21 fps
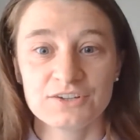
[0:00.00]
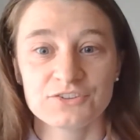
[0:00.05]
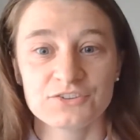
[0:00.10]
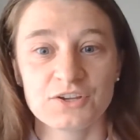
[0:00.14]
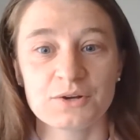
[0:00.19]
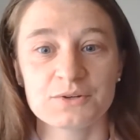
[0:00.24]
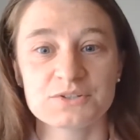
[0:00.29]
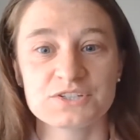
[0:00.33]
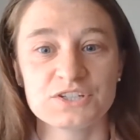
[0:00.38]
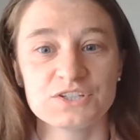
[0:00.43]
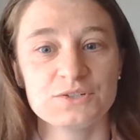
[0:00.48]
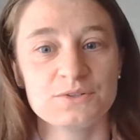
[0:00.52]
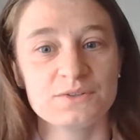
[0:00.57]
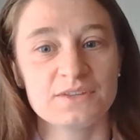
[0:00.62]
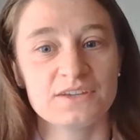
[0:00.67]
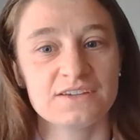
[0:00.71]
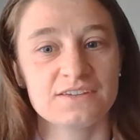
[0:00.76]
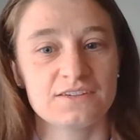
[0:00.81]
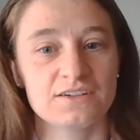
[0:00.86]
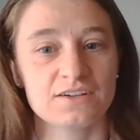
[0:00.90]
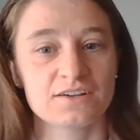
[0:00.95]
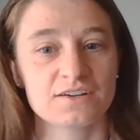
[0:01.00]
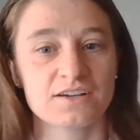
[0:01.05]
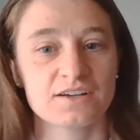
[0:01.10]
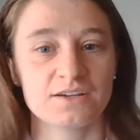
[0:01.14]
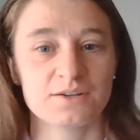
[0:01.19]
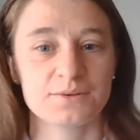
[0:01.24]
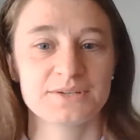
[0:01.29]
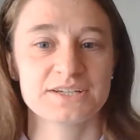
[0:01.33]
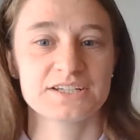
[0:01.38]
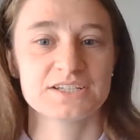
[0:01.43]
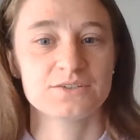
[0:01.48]
So to do this, you're
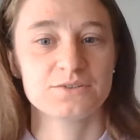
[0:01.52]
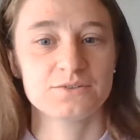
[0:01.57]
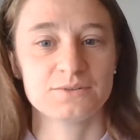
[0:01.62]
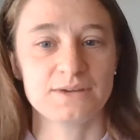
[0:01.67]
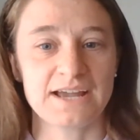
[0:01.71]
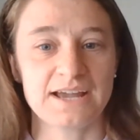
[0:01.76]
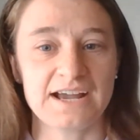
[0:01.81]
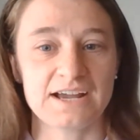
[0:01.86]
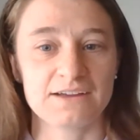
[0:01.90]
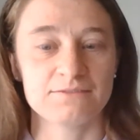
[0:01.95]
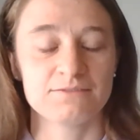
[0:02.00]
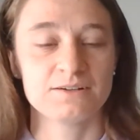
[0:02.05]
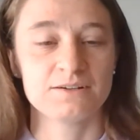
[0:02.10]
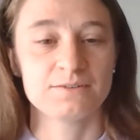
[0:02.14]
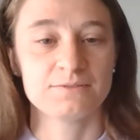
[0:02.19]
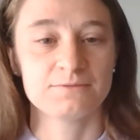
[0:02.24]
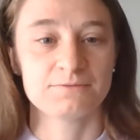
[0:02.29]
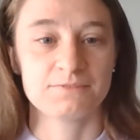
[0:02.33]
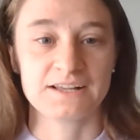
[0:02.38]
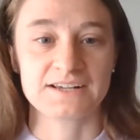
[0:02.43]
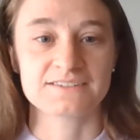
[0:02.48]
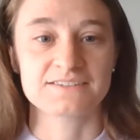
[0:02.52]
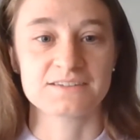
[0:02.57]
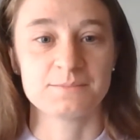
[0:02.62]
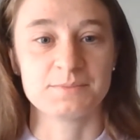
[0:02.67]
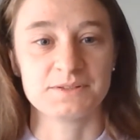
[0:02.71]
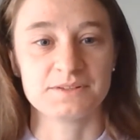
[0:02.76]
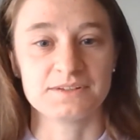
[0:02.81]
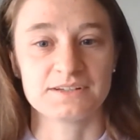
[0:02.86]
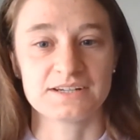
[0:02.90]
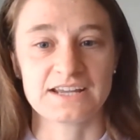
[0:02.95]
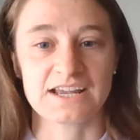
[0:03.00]
going to add
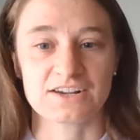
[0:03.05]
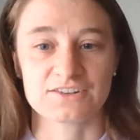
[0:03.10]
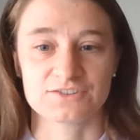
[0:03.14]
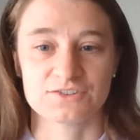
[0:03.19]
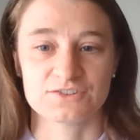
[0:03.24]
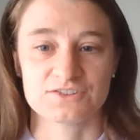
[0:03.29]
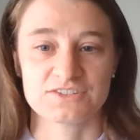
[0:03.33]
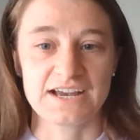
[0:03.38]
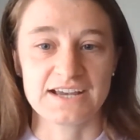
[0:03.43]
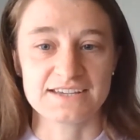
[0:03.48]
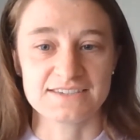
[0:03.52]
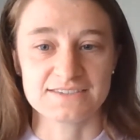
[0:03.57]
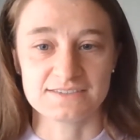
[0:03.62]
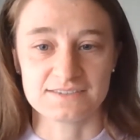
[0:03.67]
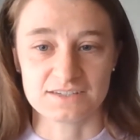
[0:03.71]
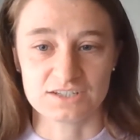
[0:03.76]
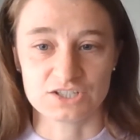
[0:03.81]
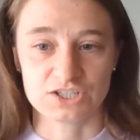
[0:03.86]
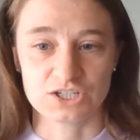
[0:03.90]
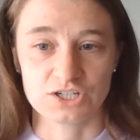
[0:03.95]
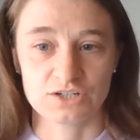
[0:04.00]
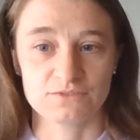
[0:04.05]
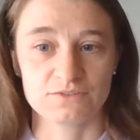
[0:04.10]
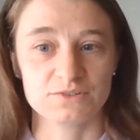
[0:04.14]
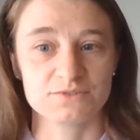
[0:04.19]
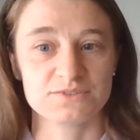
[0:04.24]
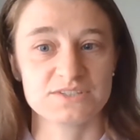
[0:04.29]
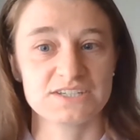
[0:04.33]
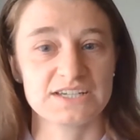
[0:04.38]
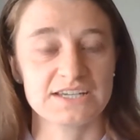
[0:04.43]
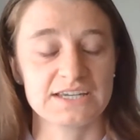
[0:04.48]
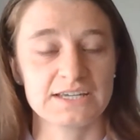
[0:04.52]
flexibility exercises into your
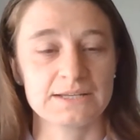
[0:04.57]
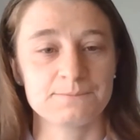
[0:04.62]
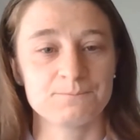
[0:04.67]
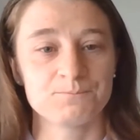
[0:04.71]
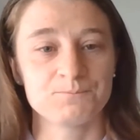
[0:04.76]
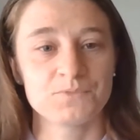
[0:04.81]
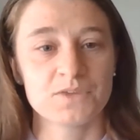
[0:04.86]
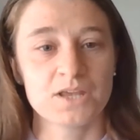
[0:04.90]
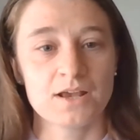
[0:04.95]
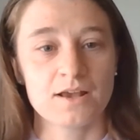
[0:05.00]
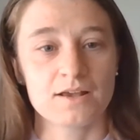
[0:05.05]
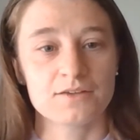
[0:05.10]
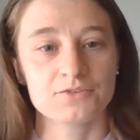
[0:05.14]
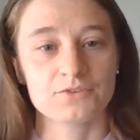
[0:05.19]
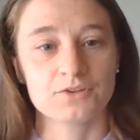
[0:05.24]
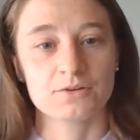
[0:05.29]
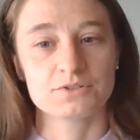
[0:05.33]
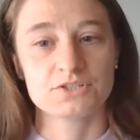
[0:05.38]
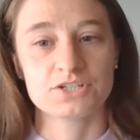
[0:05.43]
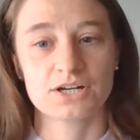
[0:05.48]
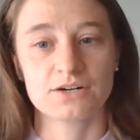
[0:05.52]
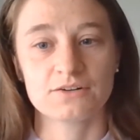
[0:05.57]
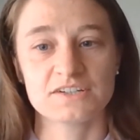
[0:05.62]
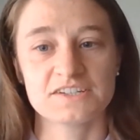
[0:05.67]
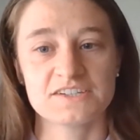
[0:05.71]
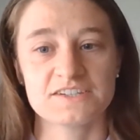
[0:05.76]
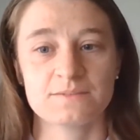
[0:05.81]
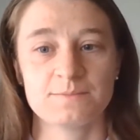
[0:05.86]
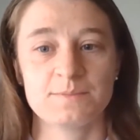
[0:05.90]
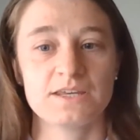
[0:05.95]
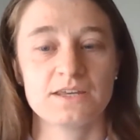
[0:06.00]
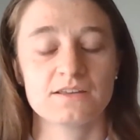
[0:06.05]
routine. So generally
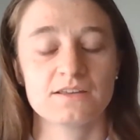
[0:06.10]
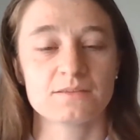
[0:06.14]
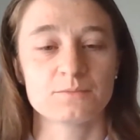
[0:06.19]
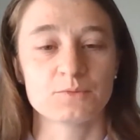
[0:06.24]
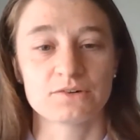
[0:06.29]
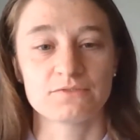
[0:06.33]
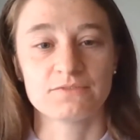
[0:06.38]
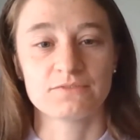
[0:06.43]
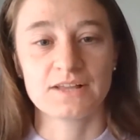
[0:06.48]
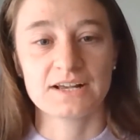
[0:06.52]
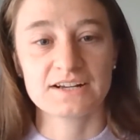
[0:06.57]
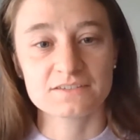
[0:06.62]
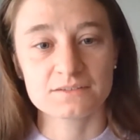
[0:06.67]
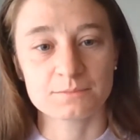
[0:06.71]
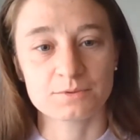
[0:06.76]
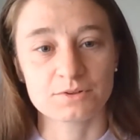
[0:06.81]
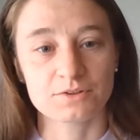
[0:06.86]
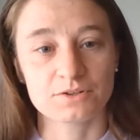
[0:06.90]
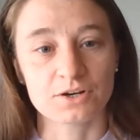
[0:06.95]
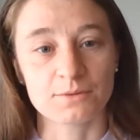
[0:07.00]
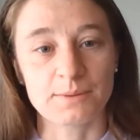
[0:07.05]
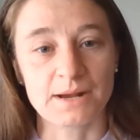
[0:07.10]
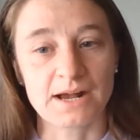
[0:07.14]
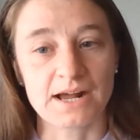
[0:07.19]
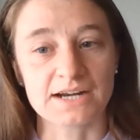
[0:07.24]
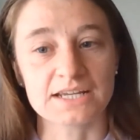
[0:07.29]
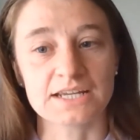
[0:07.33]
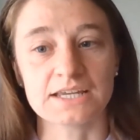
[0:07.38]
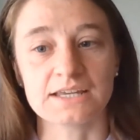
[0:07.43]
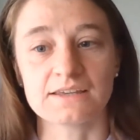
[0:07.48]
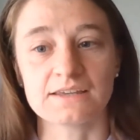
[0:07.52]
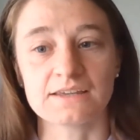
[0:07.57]
speaking, the more flexible your
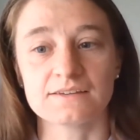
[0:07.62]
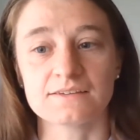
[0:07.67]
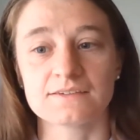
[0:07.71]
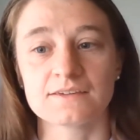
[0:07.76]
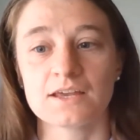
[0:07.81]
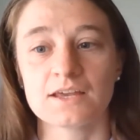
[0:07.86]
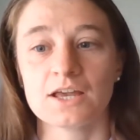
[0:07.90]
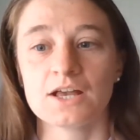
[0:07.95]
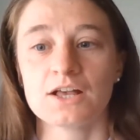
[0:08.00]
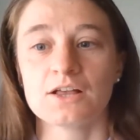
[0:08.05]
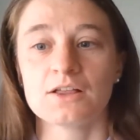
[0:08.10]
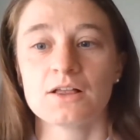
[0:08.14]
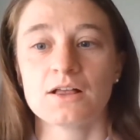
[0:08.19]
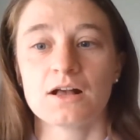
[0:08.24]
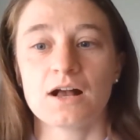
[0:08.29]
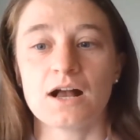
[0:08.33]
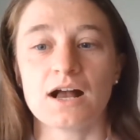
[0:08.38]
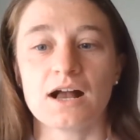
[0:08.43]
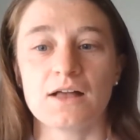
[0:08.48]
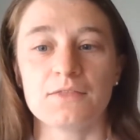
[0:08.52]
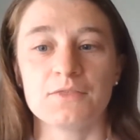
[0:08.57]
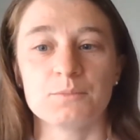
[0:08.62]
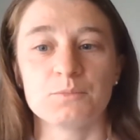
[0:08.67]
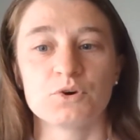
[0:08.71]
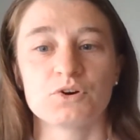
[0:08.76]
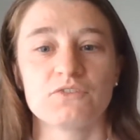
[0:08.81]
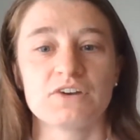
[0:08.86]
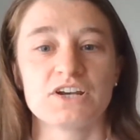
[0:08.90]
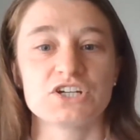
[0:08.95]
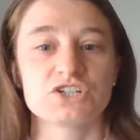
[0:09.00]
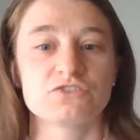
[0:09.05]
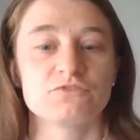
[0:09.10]
body is, the more
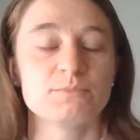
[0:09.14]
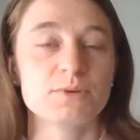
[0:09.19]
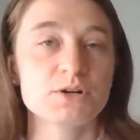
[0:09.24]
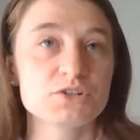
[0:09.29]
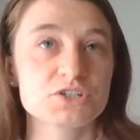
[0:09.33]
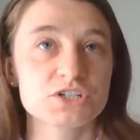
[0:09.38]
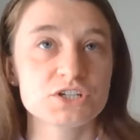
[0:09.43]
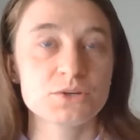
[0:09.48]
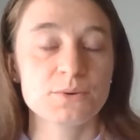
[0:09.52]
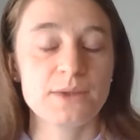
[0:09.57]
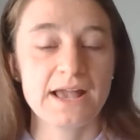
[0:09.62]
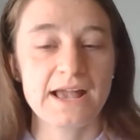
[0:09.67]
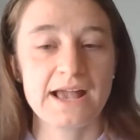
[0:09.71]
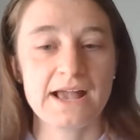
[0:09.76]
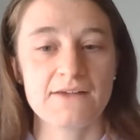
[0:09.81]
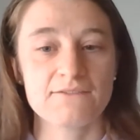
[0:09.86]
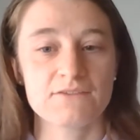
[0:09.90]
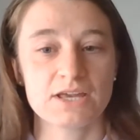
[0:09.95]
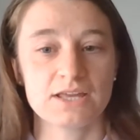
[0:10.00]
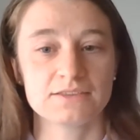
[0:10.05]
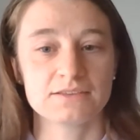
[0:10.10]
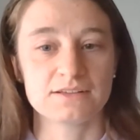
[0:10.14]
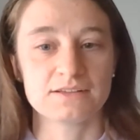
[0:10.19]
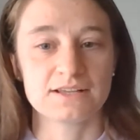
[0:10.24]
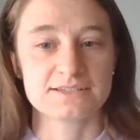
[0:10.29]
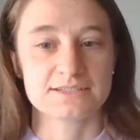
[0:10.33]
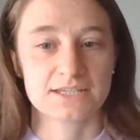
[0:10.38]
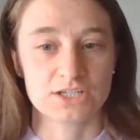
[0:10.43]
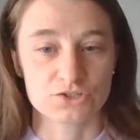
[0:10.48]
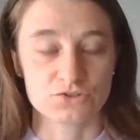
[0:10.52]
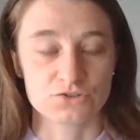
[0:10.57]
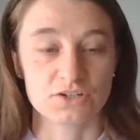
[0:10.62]
range of motion you have, and the
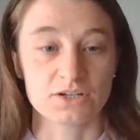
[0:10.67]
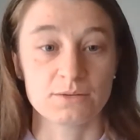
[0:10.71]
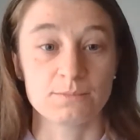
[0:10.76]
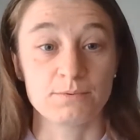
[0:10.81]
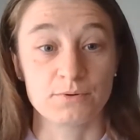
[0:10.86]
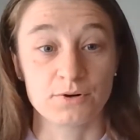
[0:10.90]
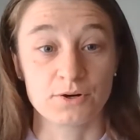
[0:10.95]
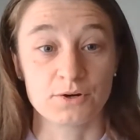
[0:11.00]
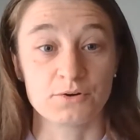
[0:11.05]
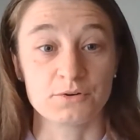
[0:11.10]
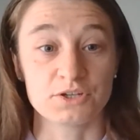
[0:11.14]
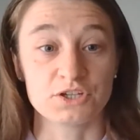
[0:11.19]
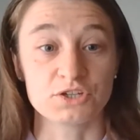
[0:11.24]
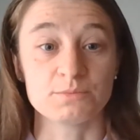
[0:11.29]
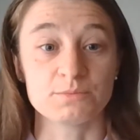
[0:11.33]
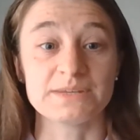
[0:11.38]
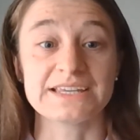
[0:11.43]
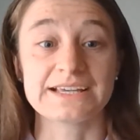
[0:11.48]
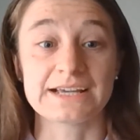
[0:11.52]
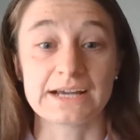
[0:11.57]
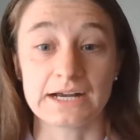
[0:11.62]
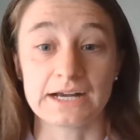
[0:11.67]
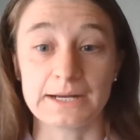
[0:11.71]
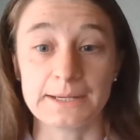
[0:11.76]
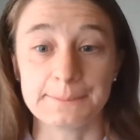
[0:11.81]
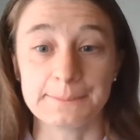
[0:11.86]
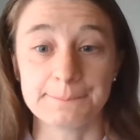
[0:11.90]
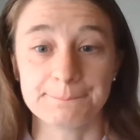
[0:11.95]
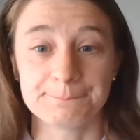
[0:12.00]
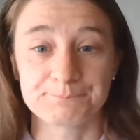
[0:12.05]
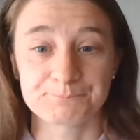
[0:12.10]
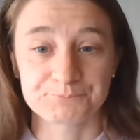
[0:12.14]
less injury prone you
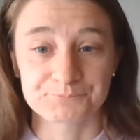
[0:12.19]
become.